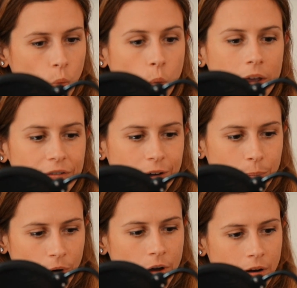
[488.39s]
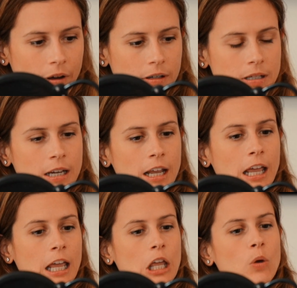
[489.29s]
with product
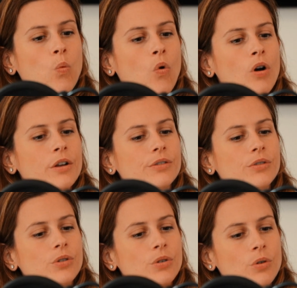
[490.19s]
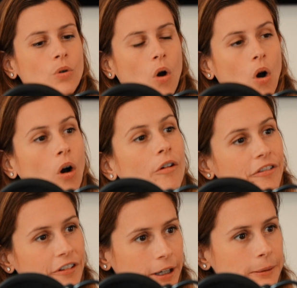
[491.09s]
it was to
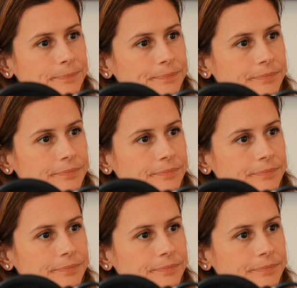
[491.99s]
offer